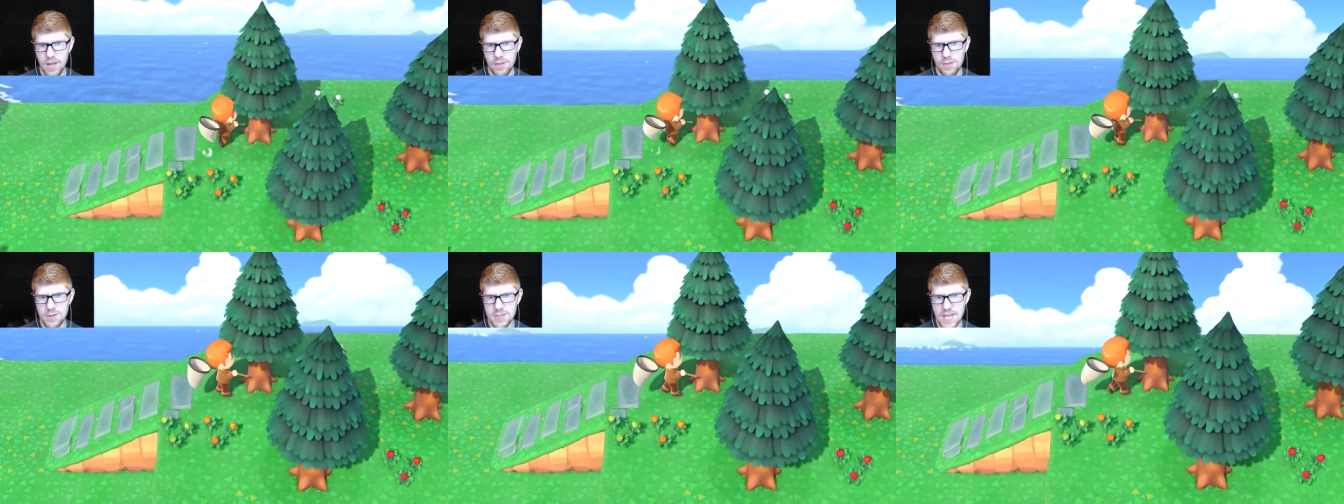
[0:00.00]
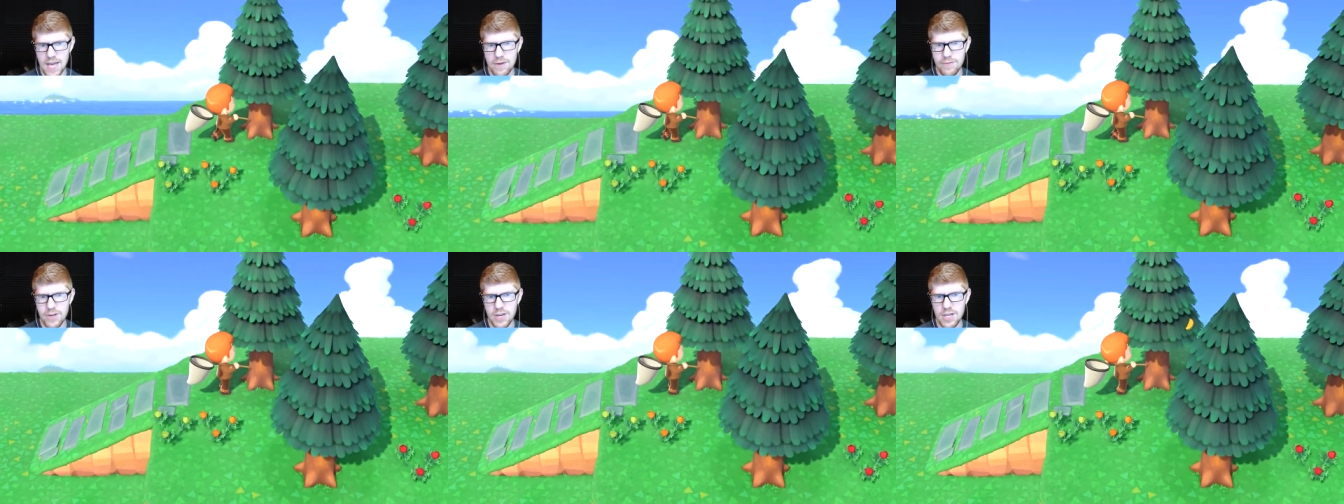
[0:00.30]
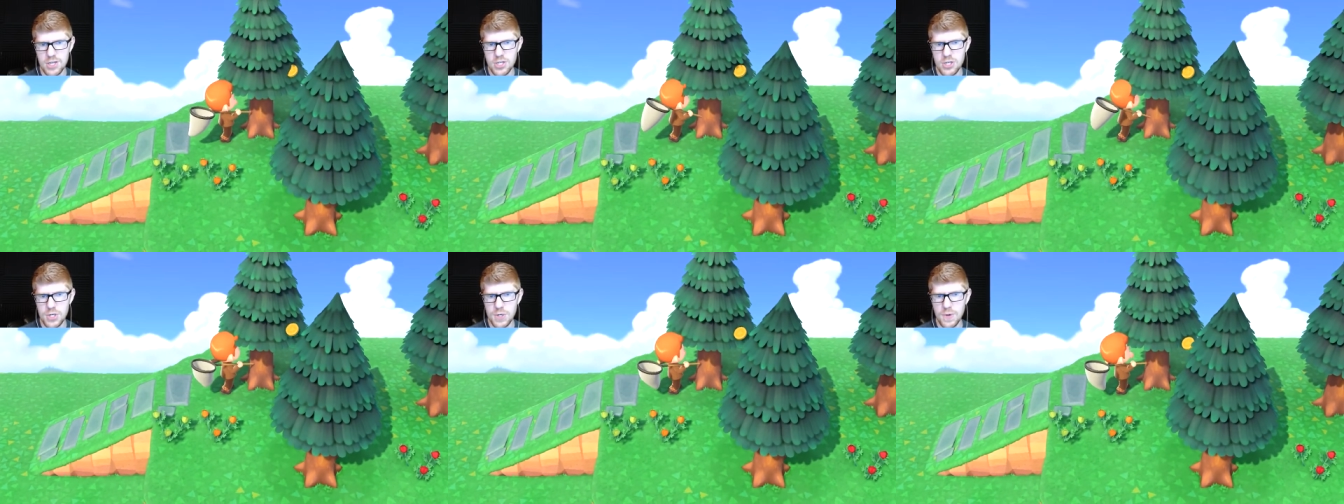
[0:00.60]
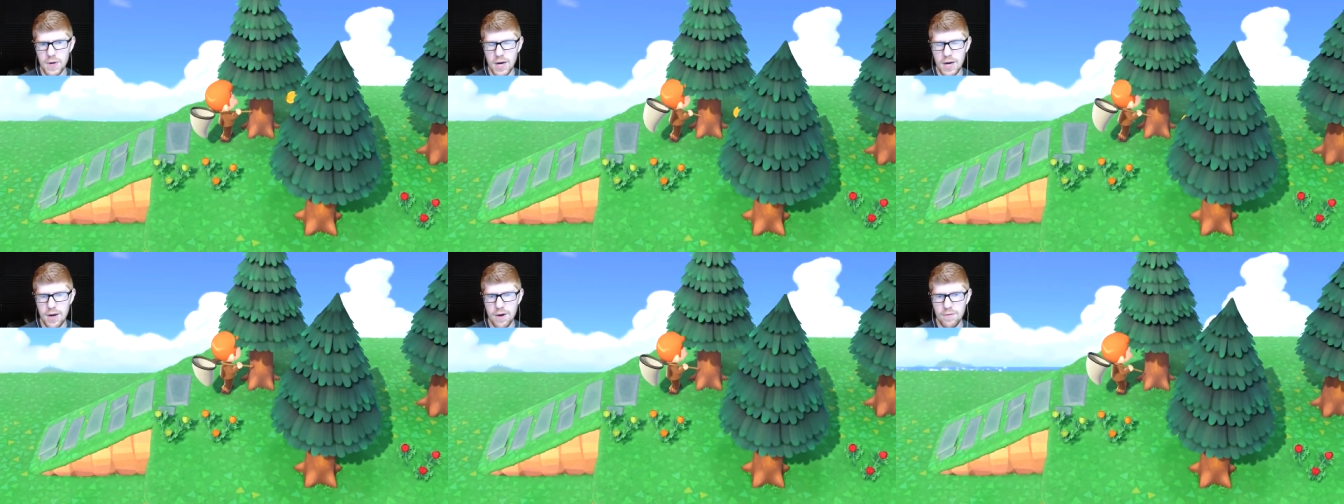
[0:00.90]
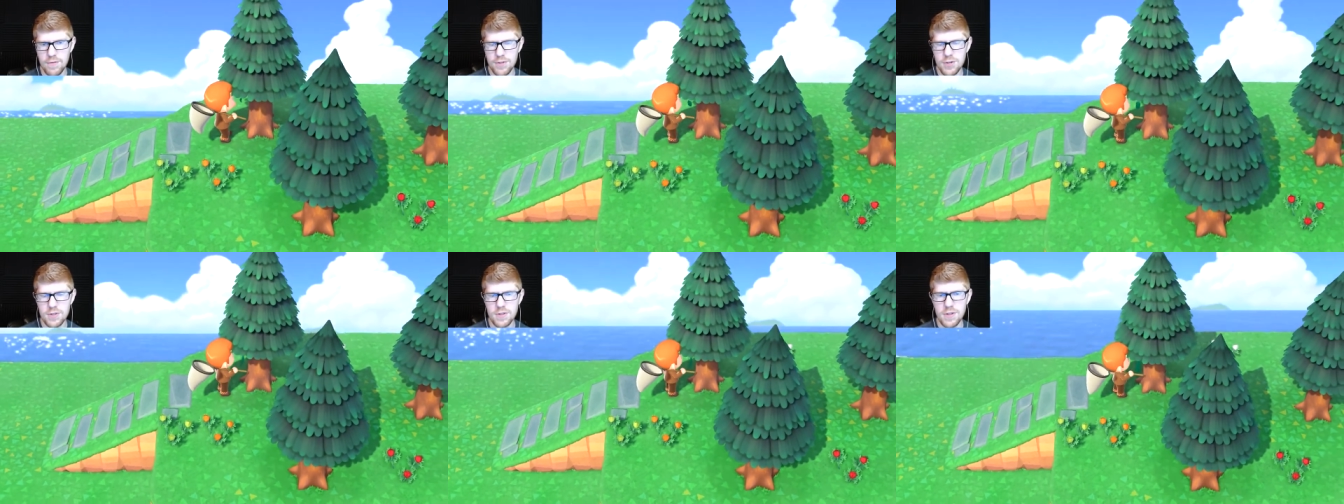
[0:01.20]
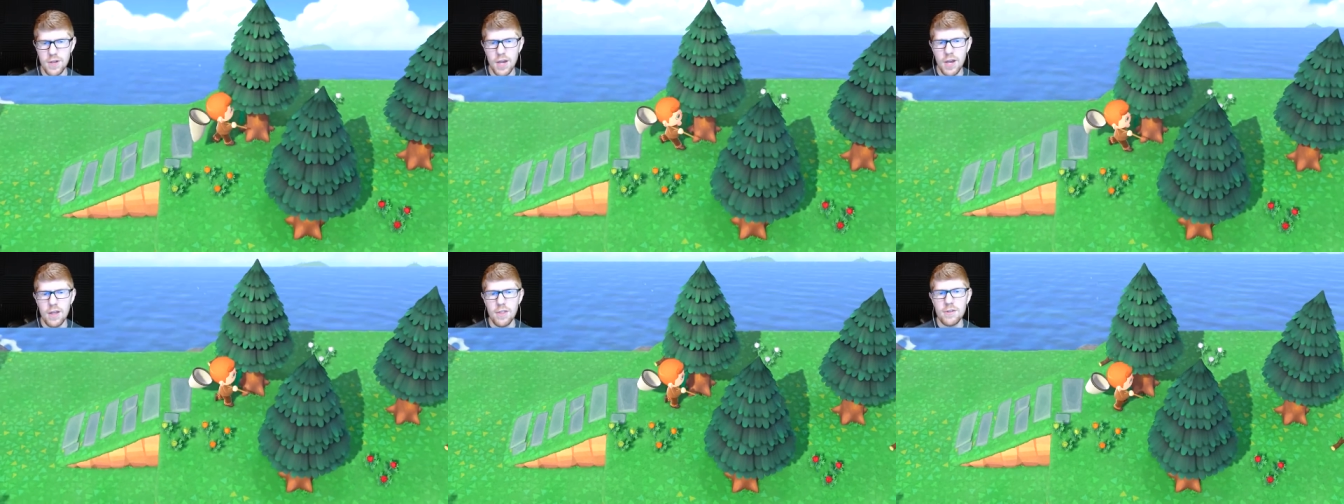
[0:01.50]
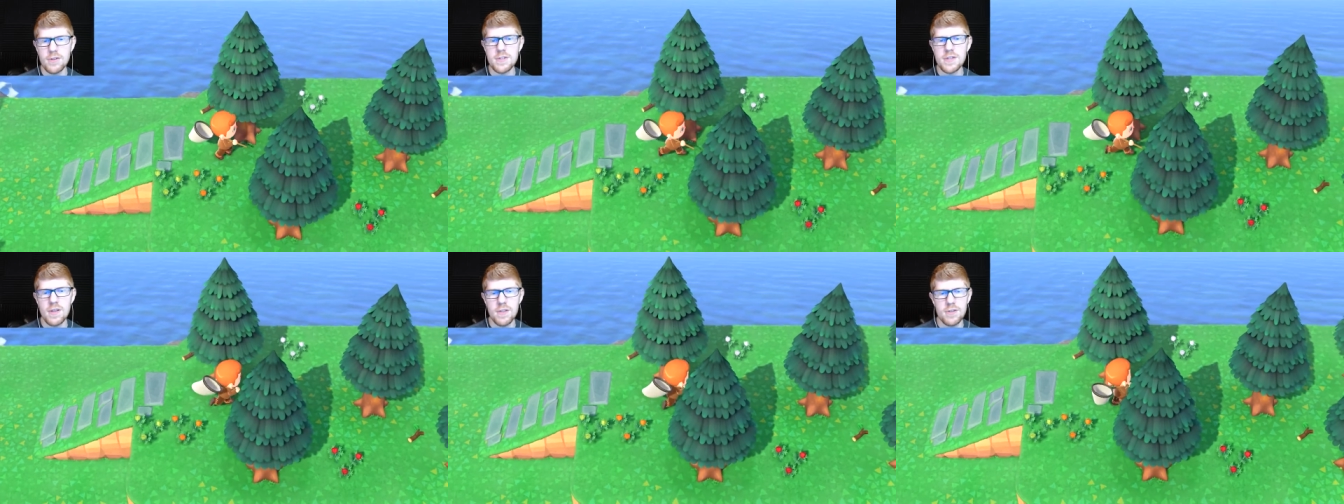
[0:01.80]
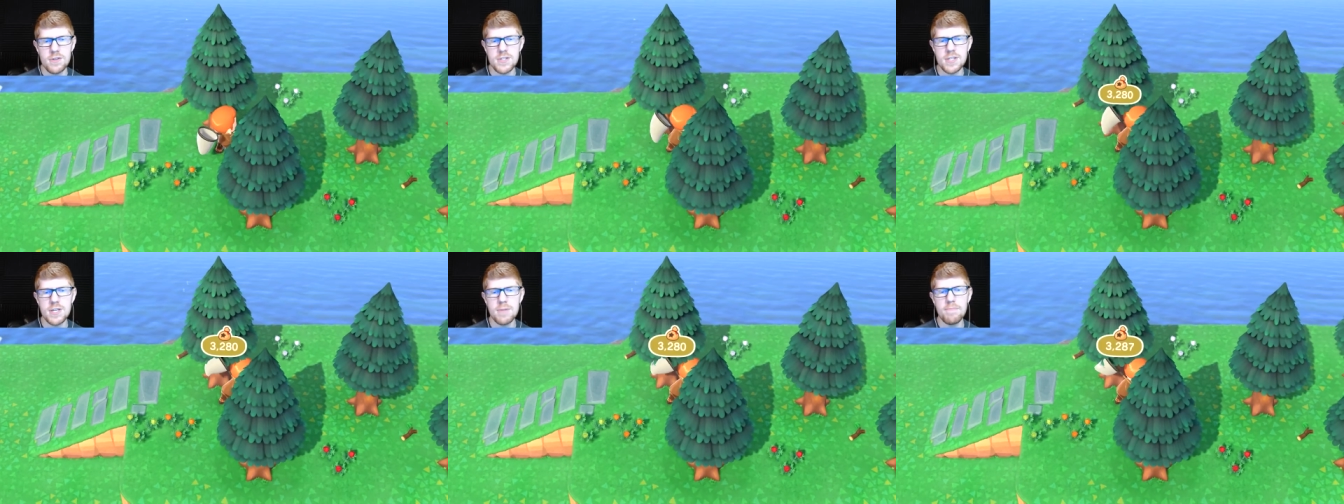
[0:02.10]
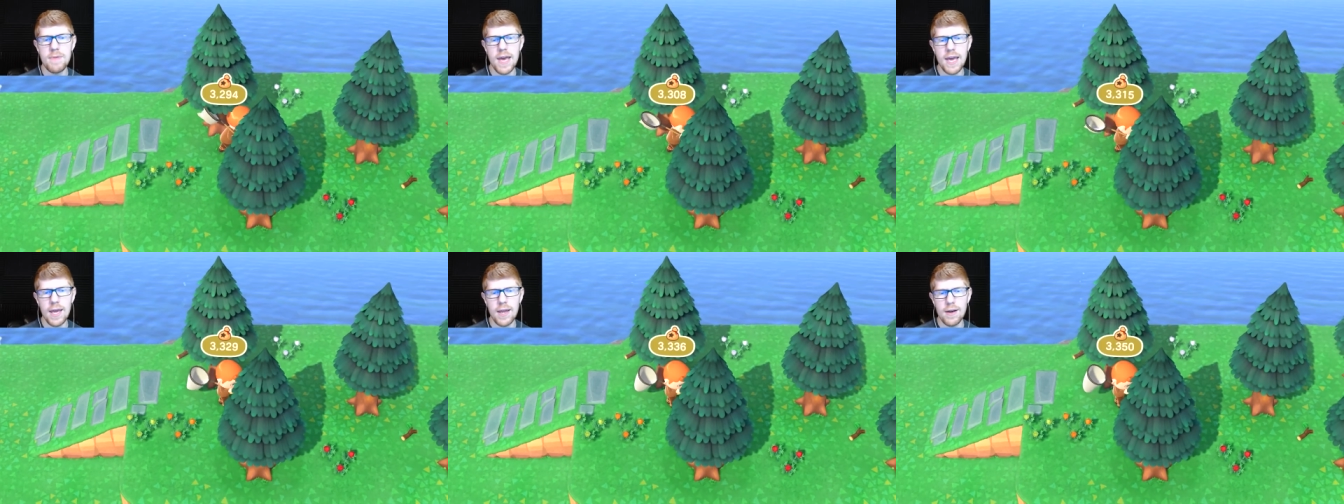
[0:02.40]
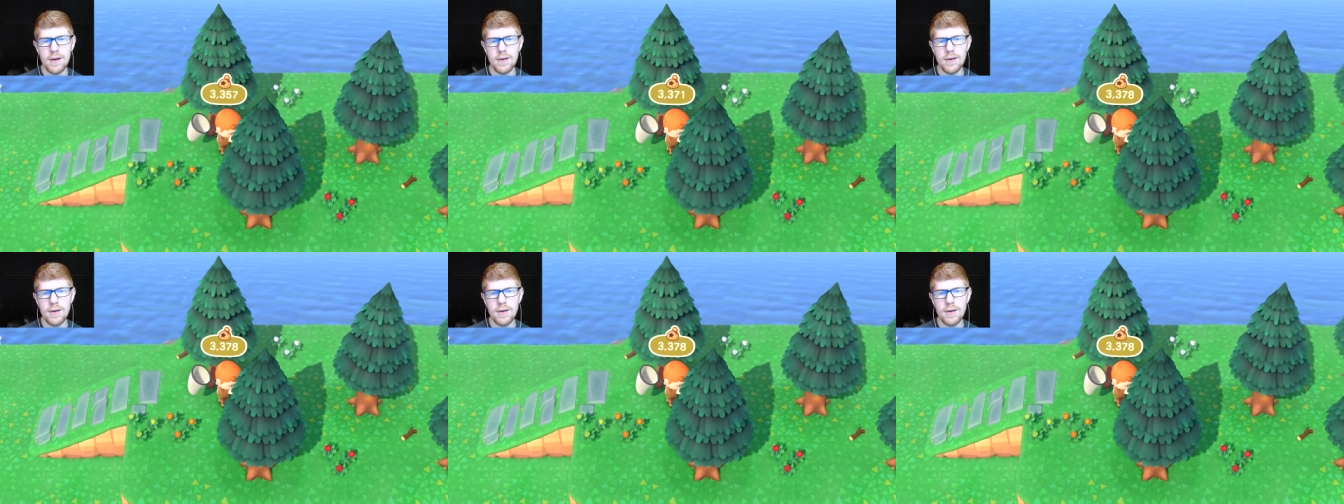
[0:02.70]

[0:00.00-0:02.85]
there's kind of an issue of there's there's there's a debate,